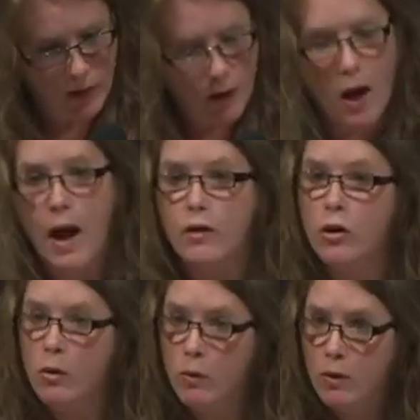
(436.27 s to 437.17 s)
And
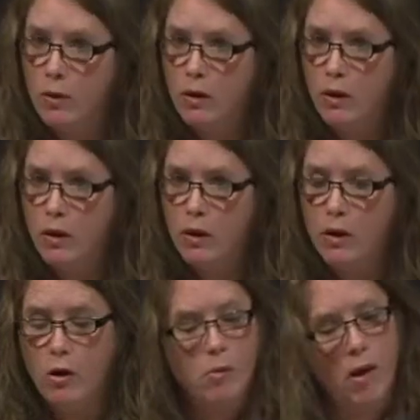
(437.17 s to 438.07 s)
you,
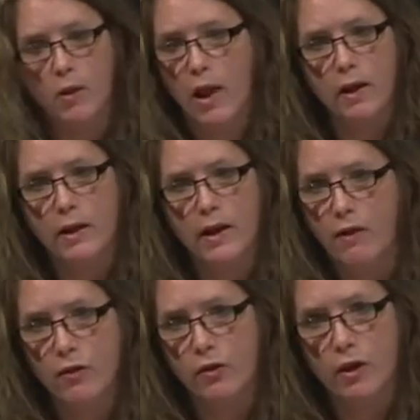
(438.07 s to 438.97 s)
whom I will likely
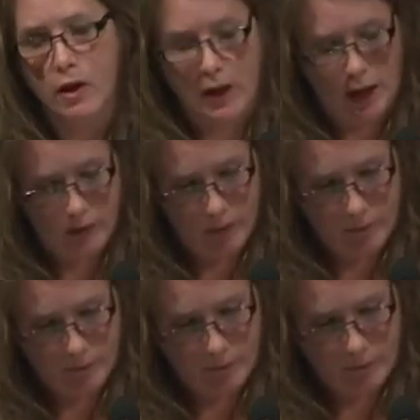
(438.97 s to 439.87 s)
never see again,
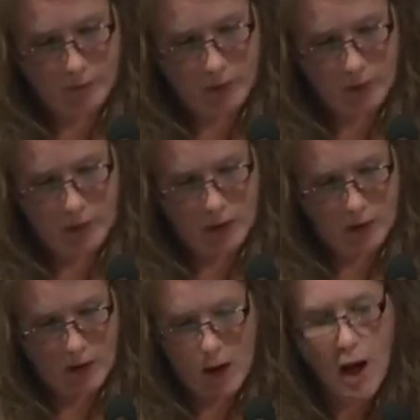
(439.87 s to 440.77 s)

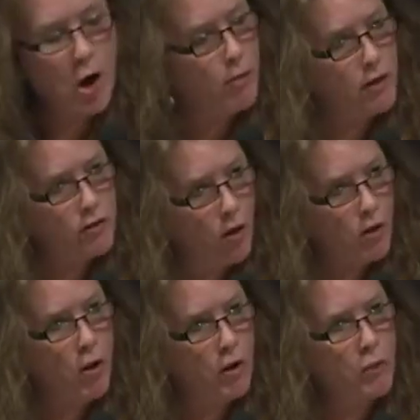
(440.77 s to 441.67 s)
I hope it has all
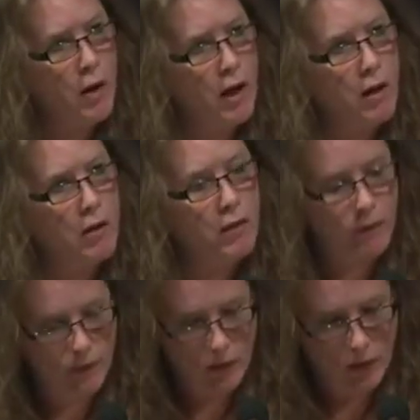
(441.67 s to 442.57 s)
gone well,
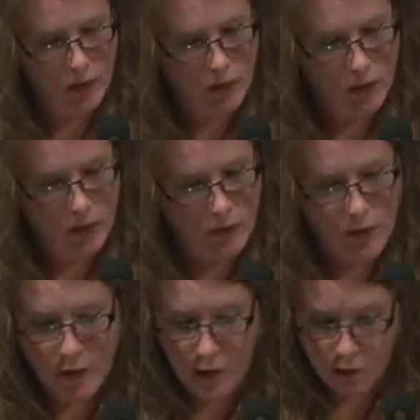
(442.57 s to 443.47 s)
that
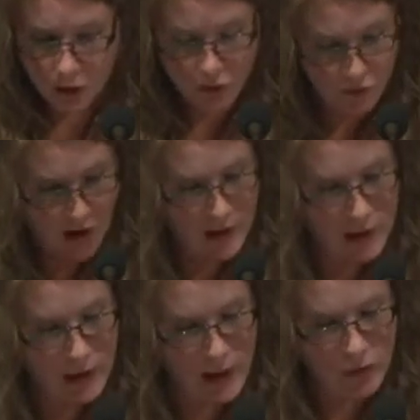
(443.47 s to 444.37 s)
the lover has
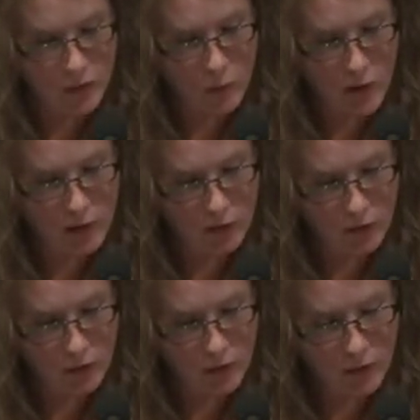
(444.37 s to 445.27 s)
finally left his wife,
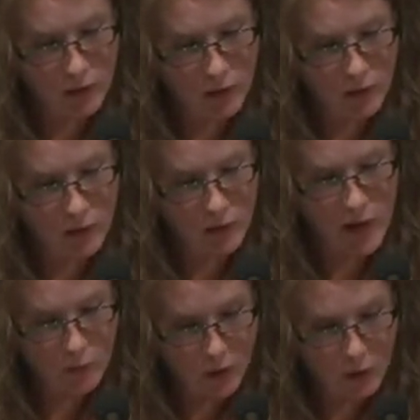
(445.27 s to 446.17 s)

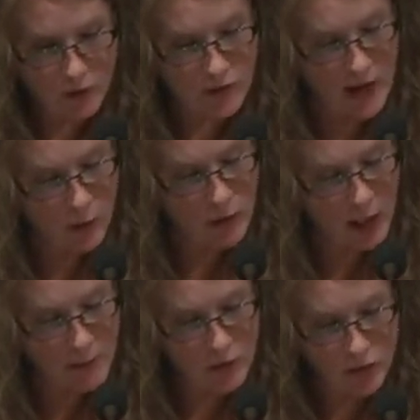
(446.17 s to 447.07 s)
that roses now
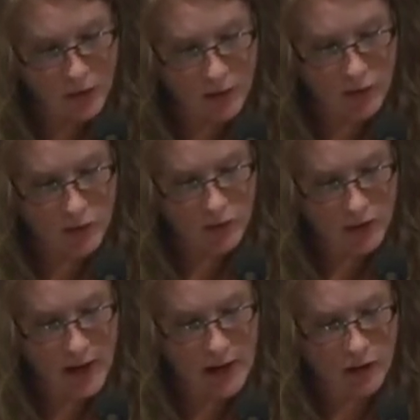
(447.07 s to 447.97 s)
climb the trellis you'd
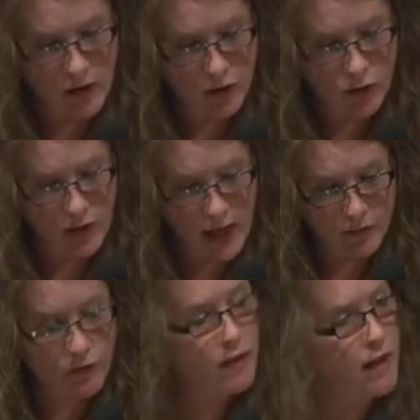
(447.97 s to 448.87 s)
staked and you've
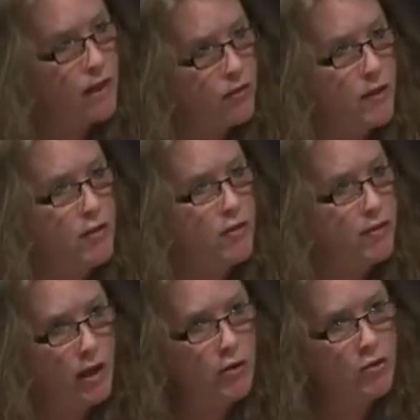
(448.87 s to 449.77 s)
left the less than
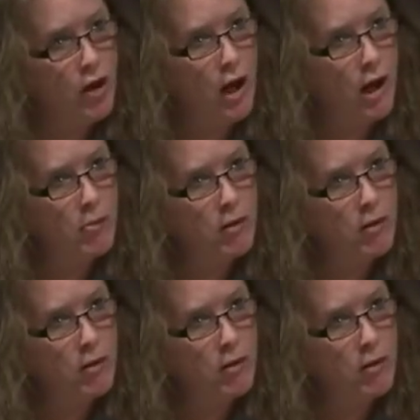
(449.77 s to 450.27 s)
stellar job.